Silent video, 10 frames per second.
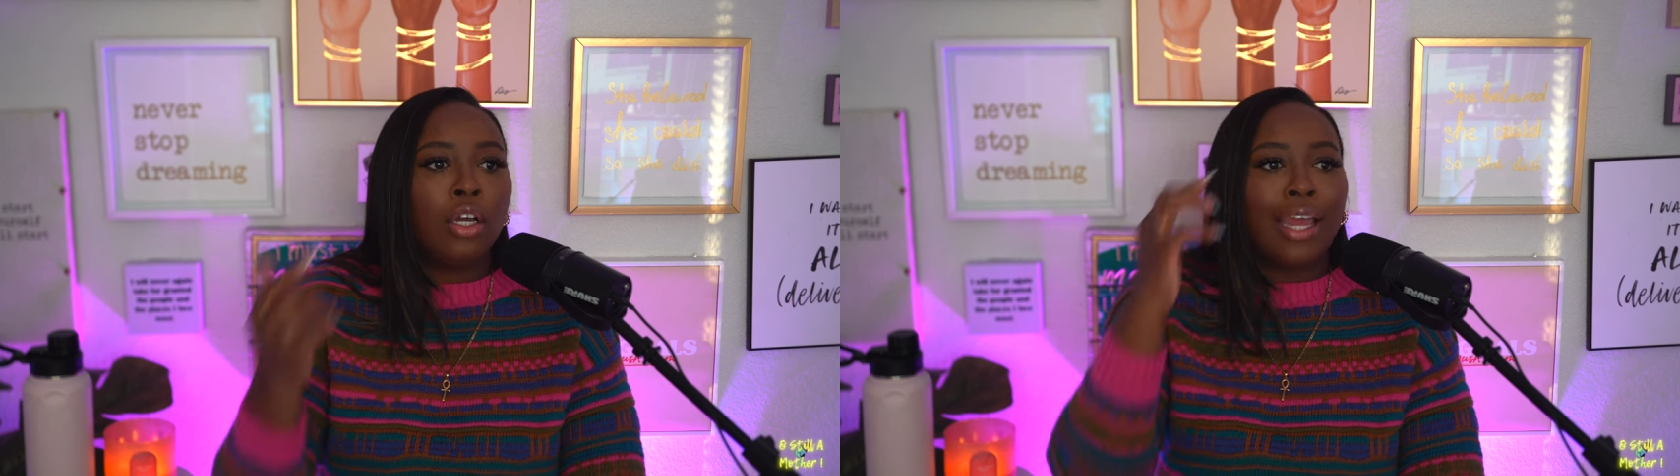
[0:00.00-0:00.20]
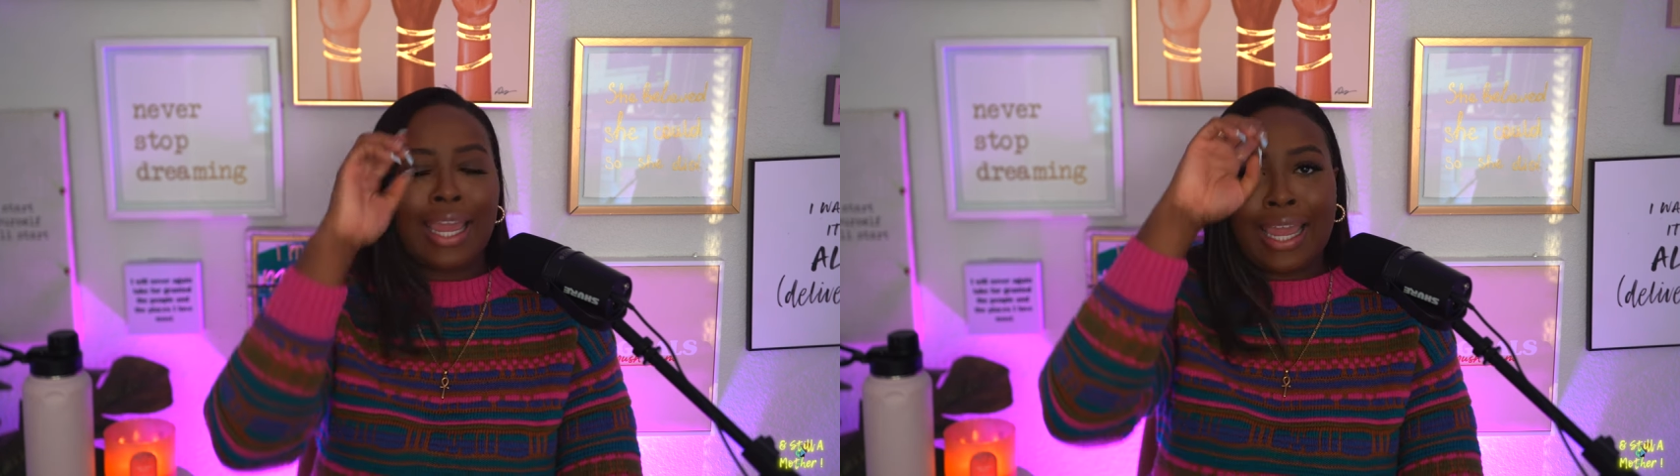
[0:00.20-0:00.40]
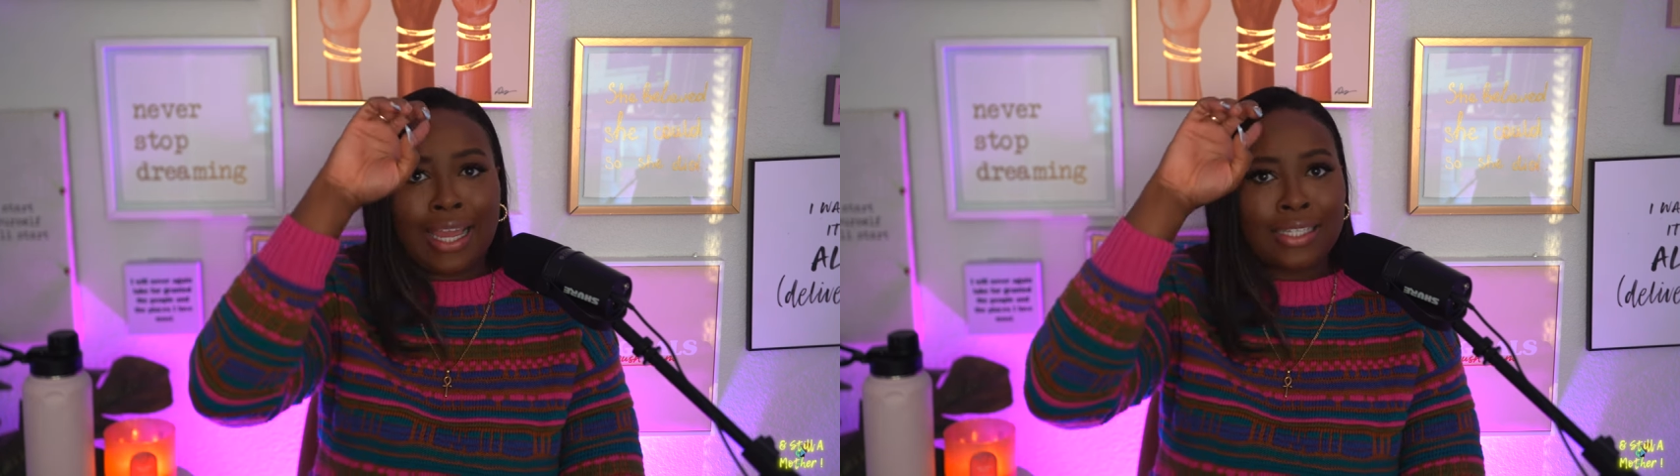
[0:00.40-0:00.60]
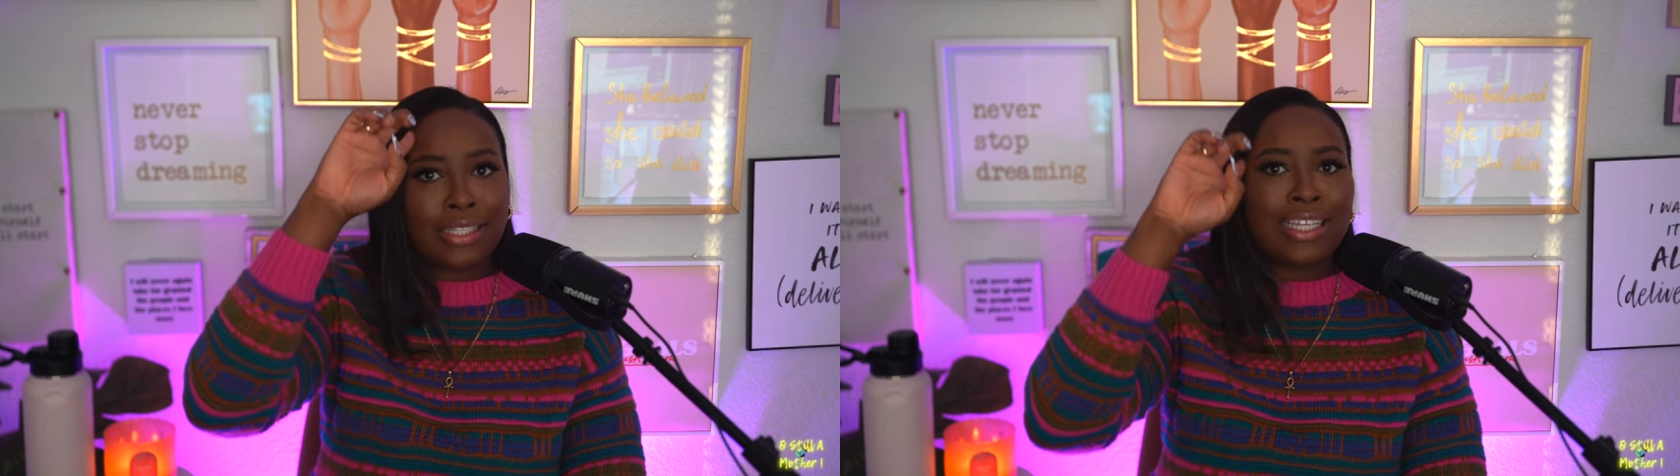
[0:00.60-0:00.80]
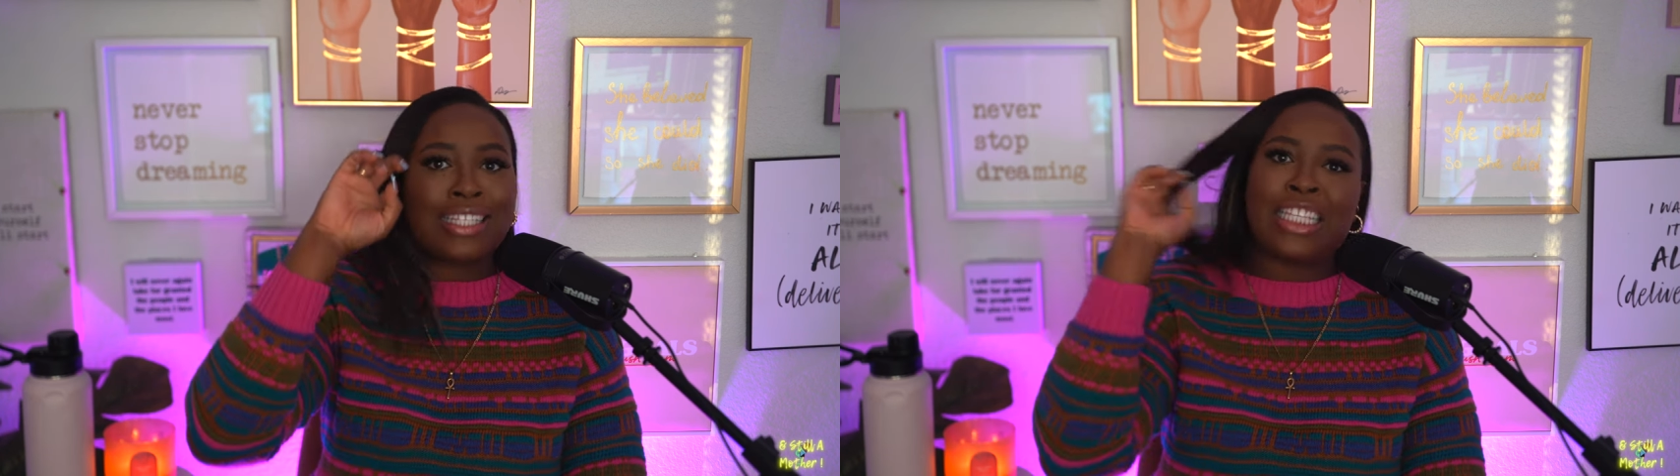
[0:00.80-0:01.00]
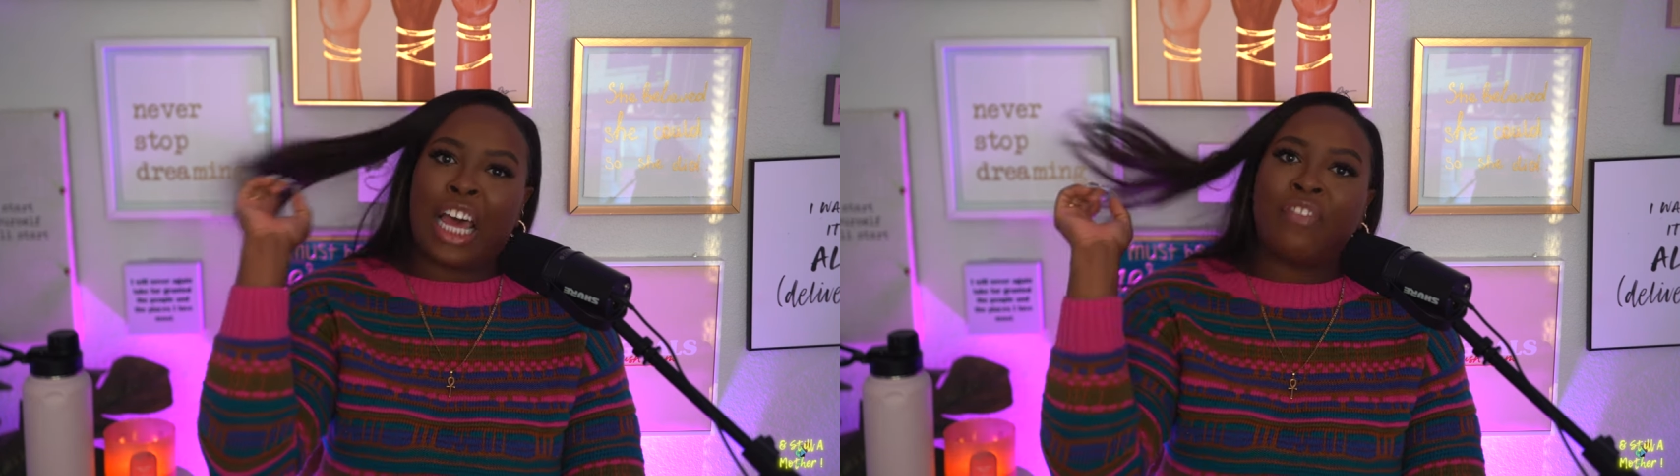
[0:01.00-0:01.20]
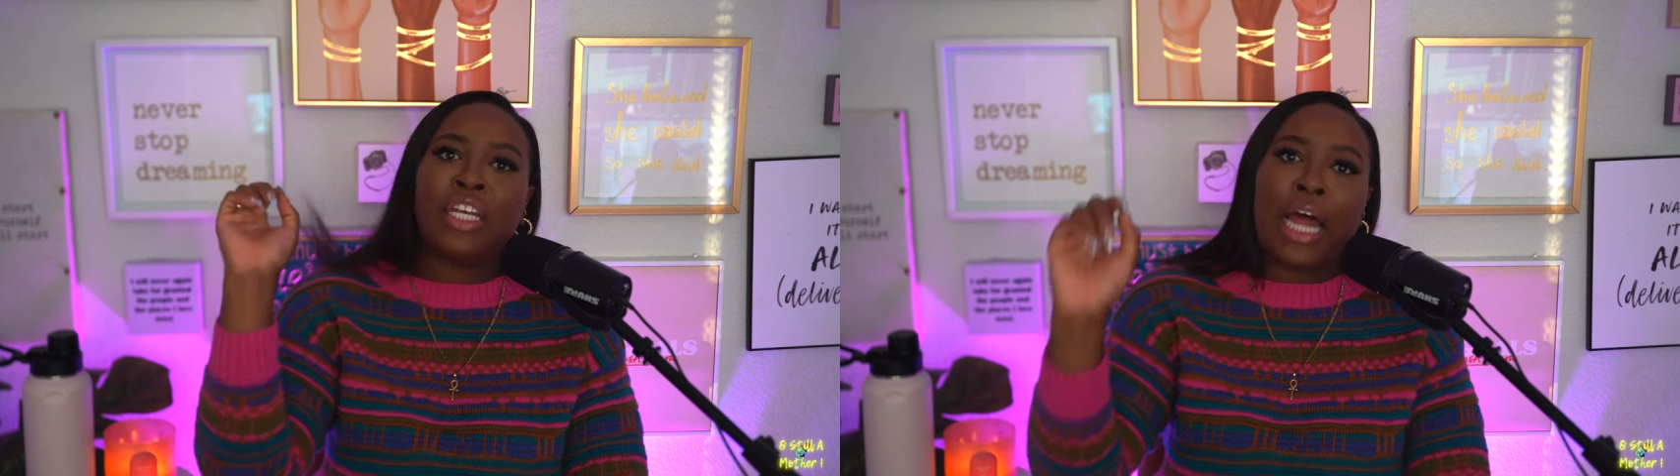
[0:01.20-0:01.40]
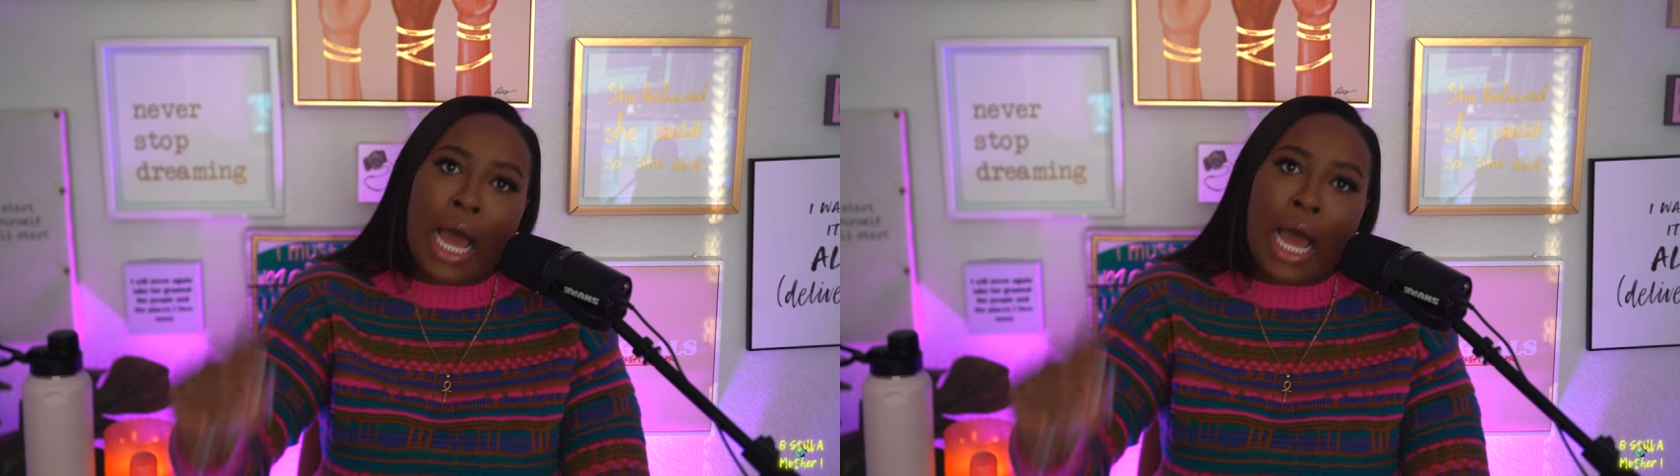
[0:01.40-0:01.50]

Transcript: eggs is $7.